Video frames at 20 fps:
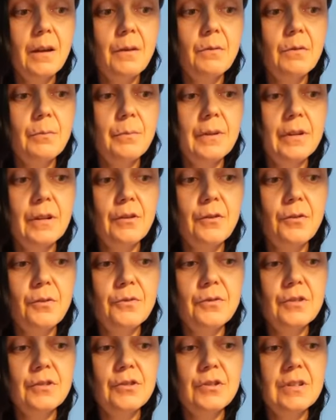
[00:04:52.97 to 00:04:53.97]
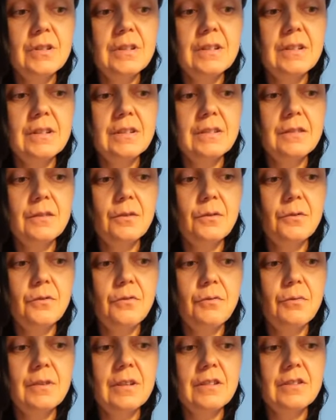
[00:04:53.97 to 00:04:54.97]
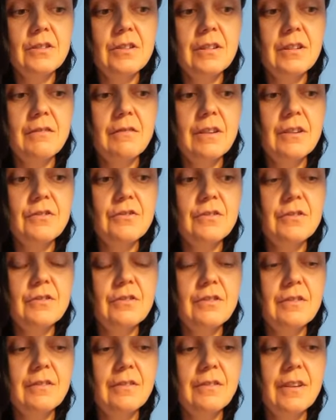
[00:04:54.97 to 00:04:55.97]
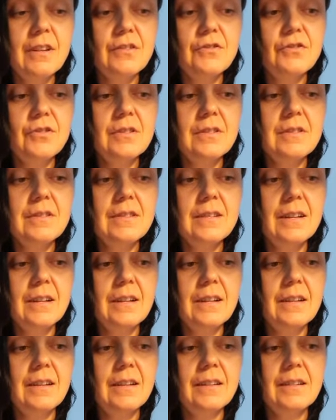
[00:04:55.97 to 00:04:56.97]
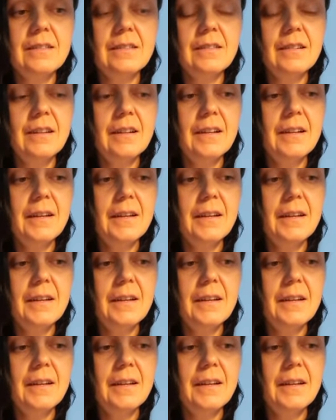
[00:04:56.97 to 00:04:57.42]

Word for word: We've been conditioned so through the generation, generations, and,